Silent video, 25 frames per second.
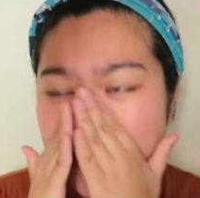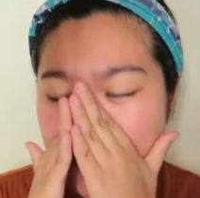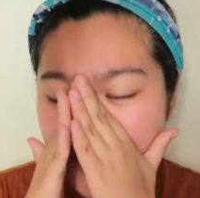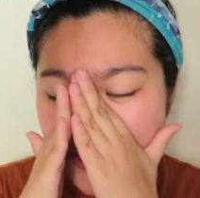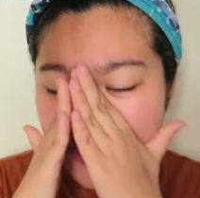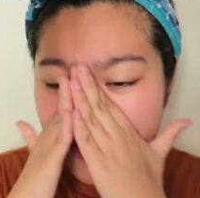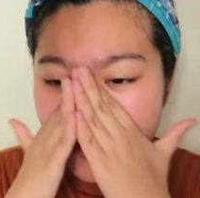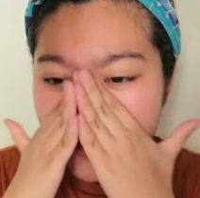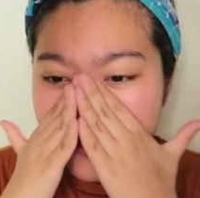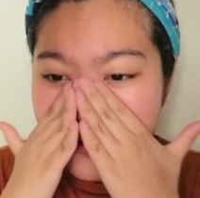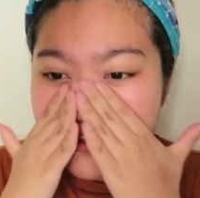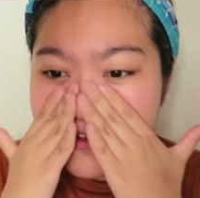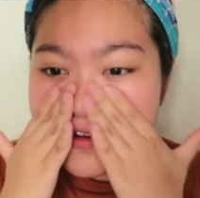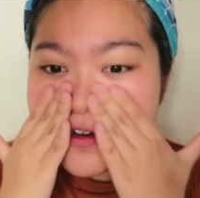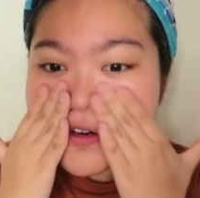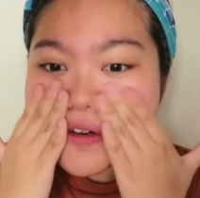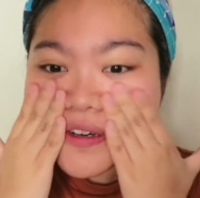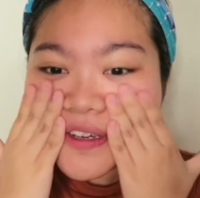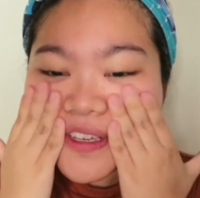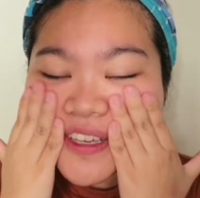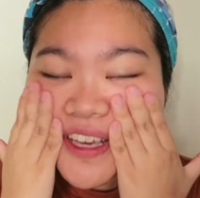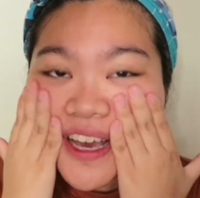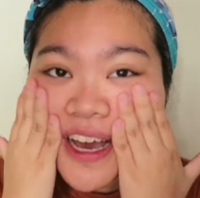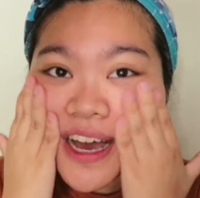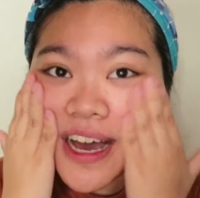so
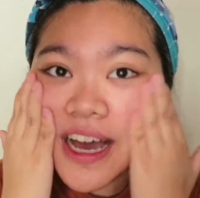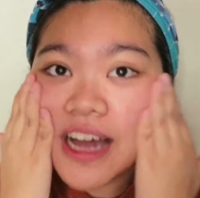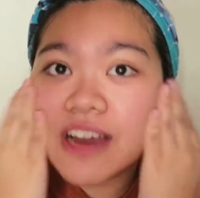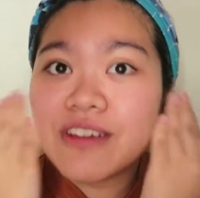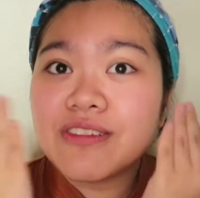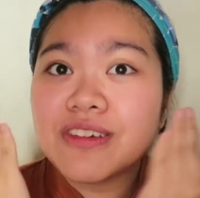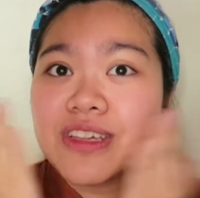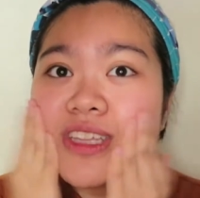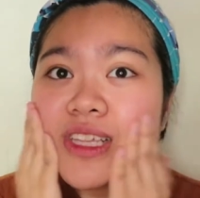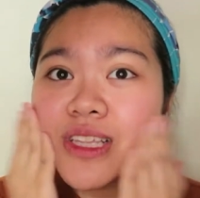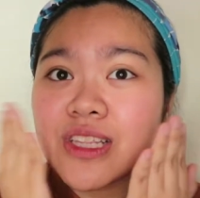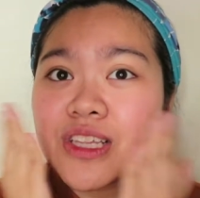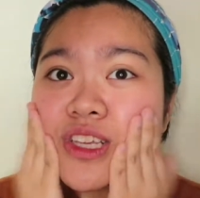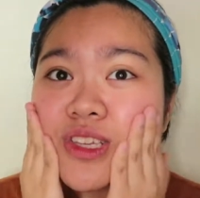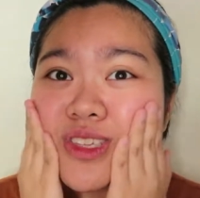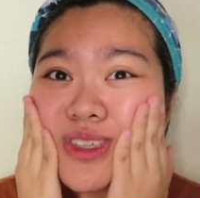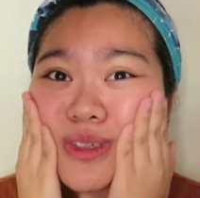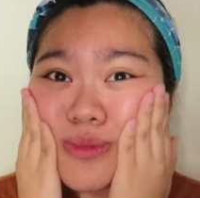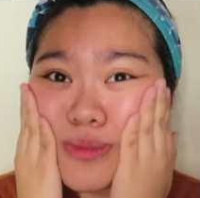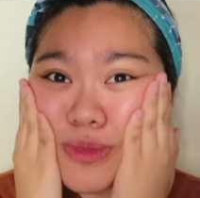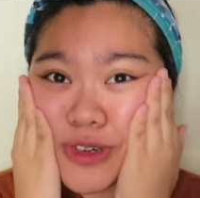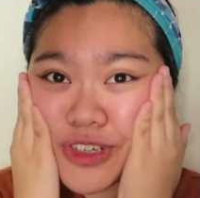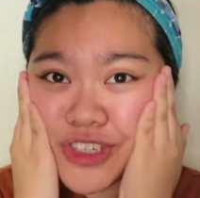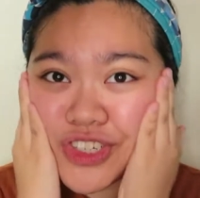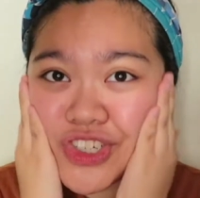yeah, I really need to
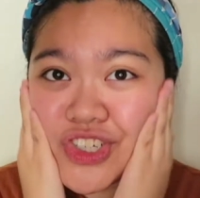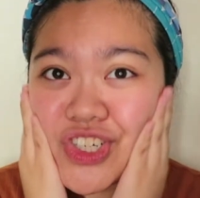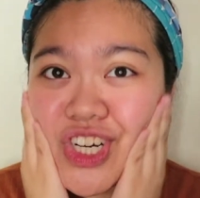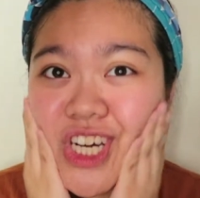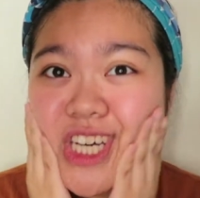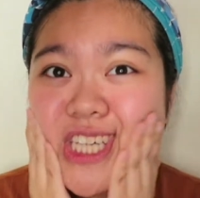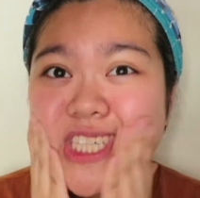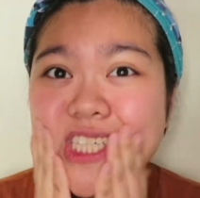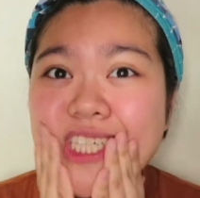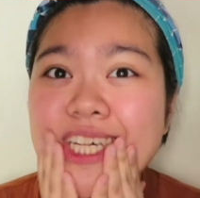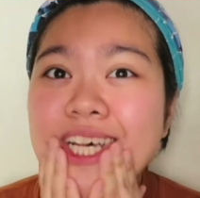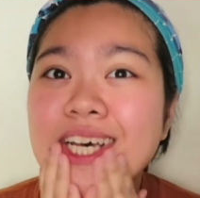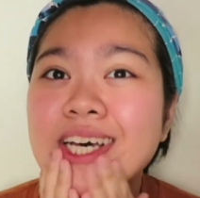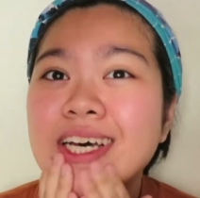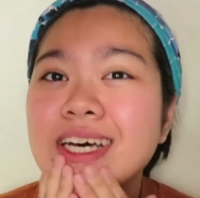moisturize.